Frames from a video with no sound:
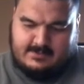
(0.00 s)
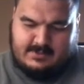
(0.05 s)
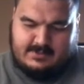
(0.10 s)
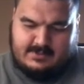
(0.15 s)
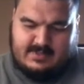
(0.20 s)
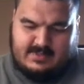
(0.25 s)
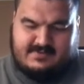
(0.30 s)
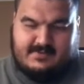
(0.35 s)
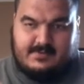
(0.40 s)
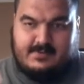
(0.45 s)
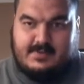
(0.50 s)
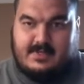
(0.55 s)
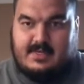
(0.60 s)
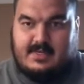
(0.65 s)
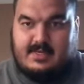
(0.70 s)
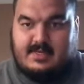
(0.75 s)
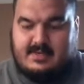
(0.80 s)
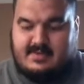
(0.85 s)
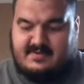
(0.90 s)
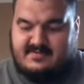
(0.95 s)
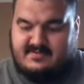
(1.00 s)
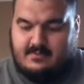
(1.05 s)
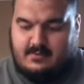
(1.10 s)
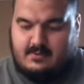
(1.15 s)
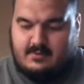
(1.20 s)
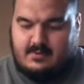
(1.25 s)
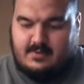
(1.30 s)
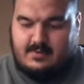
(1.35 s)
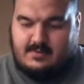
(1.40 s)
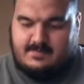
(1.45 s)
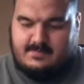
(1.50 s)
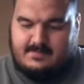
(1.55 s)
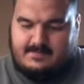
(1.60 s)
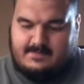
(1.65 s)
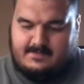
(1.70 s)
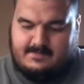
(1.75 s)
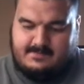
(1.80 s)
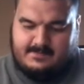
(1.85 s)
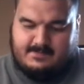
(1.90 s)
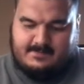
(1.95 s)
So after we got out at 4,
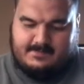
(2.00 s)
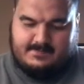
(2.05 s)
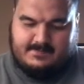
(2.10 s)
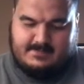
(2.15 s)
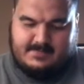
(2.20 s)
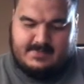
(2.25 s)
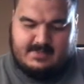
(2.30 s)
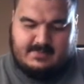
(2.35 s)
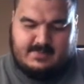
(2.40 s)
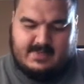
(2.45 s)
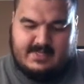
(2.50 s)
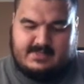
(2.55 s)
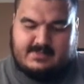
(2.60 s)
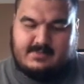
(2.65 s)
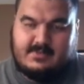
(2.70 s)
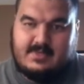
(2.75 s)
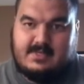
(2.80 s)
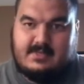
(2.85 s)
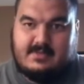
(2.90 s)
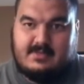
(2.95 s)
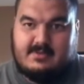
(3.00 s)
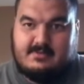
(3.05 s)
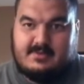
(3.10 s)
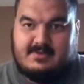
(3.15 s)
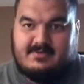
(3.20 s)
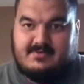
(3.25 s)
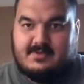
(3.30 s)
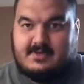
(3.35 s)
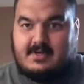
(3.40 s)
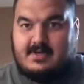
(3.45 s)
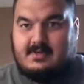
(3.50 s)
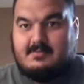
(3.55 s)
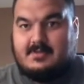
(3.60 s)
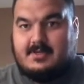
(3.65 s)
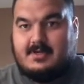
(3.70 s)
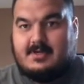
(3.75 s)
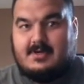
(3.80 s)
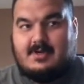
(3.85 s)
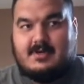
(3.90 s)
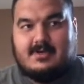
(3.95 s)
we had to wait a little bit for the company
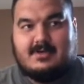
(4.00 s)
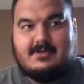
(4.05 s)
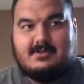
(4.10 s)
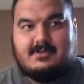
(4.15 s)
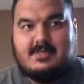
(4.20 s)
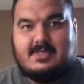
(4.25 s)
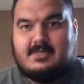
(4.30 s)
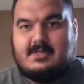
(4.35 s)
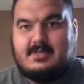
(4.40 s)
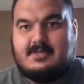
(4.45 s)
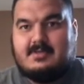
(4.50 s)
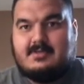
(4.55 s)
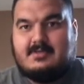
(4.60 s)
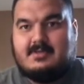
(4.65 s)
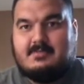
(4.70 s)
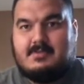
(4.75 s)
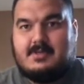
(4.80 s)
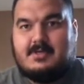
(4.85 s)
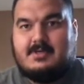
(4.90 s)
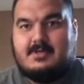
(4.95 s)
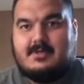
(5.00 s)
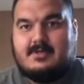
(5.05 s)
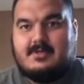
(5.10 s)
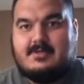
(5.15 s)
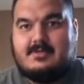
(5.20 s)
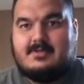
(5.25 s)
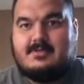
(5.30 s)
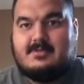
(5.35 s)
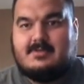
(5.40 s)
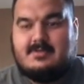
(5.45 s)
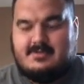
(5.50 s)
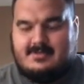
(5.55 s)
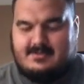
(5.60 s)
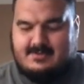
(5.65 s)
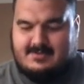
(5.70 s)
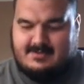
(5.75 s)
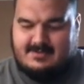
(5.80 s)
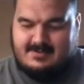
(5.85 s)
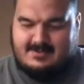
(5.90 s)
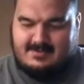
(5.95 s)
car because that thing disappeared on us
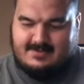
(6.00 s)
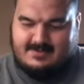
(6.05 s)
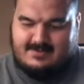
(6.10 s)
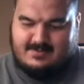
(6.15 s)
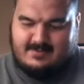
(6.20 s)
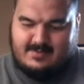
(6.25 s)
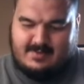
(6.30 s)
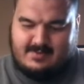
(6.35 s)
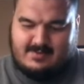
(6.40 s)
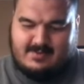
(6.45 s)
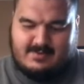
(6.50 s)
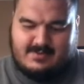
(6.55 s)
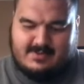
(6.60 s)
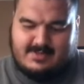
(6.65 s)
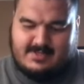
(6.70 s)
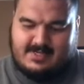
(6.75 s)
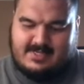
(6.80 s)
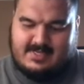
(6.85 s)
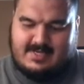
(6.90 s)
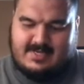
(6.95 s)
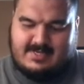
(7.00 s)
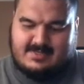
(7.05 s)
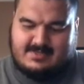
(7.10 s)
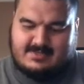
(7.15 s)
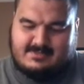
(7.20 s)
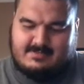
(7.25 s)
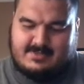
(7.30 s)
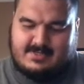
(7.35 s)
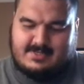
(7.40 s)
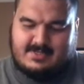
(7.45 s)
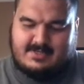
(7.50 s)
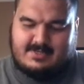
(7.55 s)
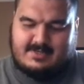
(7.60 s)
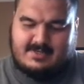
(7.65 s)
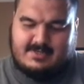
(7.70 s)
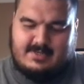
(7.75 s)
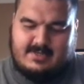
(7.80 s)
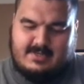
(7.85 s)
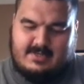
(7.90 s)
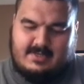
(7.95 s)
while we were in the class. But
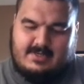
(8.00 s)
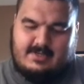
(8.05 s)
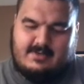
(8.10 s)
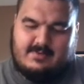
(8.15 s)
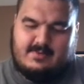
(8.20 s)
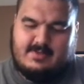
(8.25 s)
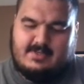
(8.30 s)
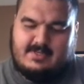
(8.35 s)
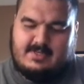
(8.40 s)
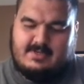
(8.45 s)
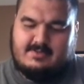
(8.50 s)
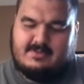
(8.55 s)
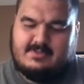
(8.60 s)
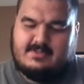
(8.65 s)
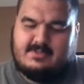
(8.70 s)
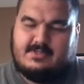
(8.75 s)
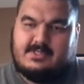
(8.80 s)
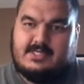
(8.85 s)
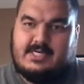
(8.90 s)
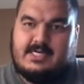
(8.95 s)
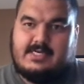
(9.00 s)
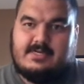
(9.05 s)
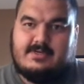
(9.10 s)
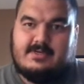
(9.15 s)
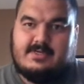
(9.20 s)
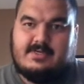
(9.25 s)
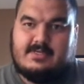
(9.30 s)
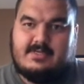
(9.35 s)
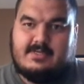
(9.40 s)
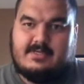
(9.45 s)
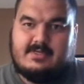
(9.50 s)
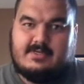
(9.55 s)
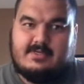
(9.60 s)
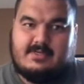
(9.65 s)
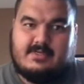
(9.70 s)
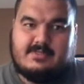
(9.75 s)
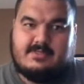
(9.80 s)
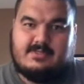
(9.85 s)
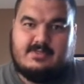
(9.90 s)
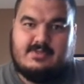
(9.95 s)
really, it was a trainer and
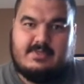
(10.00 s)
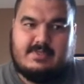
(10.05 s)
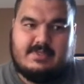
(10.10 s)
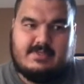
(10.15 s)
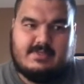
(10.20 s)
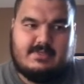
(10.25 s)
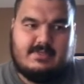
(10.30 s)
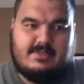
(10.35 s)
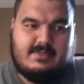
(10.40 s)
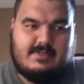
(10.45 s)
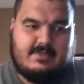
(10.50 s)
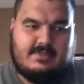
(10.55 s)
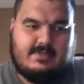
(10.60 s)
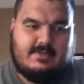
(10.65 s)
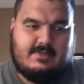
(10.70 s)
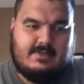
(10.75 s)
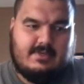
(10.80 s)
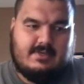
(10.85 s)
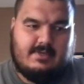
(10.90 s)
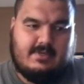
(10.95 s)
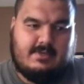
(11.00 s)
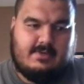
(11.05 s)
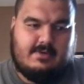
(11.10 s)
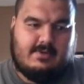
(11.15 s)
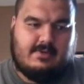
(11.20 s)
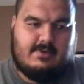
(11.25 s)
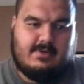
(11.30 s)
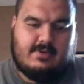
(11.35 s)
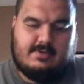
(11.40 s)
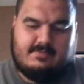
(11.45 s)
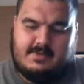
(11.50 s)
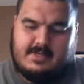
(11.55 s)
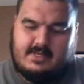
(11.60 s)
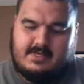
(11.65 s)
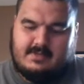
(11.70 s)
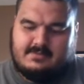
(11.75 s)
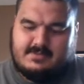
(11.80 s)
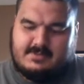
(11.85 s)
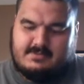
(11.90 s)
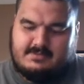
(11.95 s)
a student going to pick
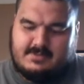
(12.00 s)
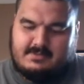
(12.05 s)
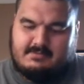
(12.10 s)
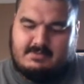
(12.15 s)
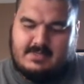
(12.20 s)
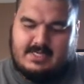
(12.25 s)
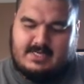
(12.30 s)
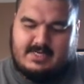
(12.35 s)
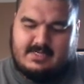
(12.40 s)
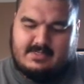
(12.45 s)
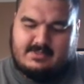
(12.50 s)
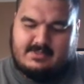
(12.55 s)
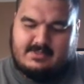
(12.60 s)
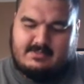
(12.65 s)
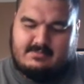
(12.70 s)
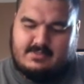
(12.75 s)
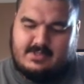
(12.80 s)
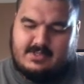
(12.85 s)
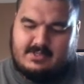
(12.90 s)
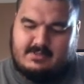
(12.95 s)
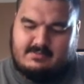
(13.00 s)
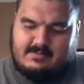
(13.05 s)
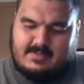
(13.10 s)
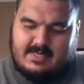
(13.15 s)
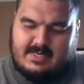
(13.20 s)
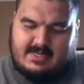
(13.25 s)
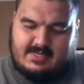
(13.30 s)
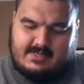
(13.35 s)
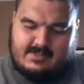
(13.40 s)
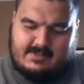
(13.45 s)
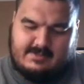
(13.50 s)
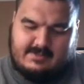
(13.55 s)
up some supplies and bring them back.